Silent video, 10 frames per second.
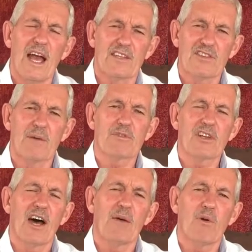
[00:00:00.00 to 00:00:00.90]
at some
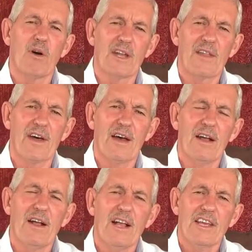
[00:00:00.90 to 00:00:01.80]
time or another
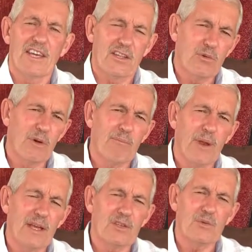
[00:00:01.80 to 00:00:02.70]
get to a
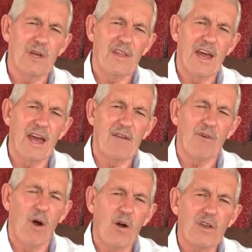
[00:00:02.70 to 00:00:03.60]
place where they
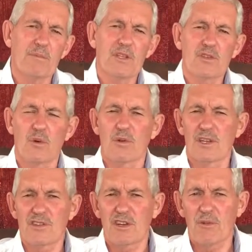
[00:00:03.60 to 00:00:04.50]
have arguments or
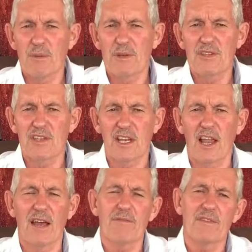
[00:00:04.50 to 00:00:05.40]
disagreements in
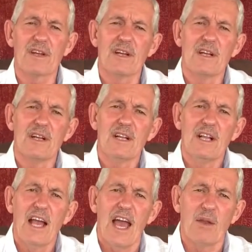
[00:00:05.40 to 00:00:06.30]
life.
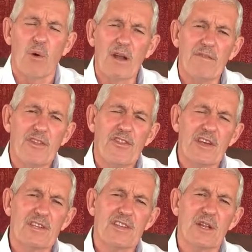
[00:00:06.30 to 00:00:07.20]
And one of the
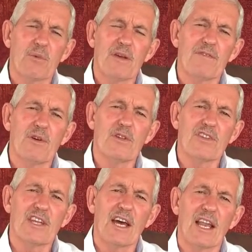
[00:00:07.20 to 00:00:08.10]
things that we've learned
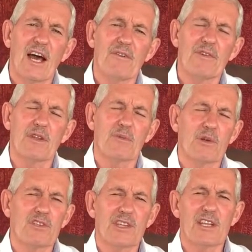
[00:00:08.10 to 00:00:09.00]
in our life, and it
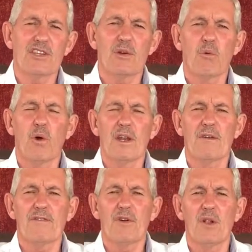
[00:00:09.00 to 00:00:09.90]
was such a
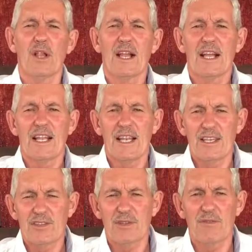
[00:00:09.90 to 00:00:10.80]
wonderful
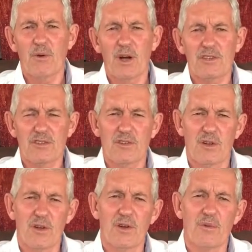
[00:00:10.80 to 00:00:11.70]
lesson for us to
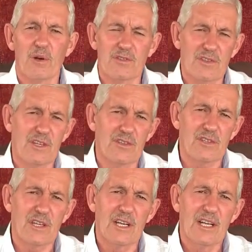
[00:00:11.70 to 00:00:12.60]
learn, was
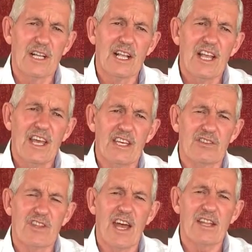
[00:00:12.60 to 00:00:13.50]
this
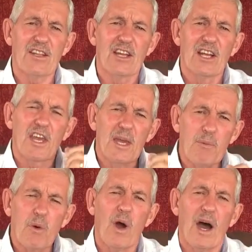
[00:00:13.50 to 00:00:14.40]
is that
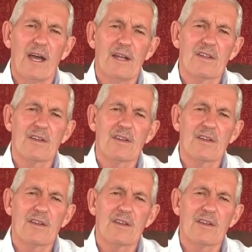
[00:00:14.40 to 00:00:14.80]
keep quiet